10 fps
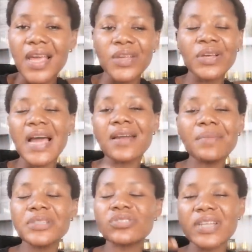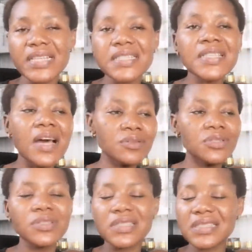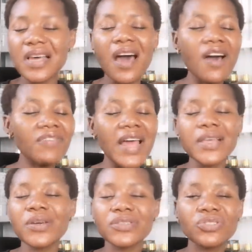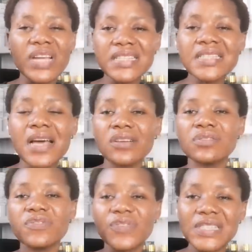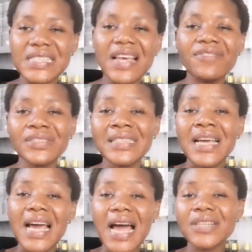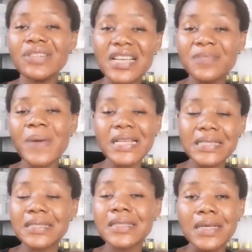You cannot be stressing out yourself like you're stressing out 24/7 and you expect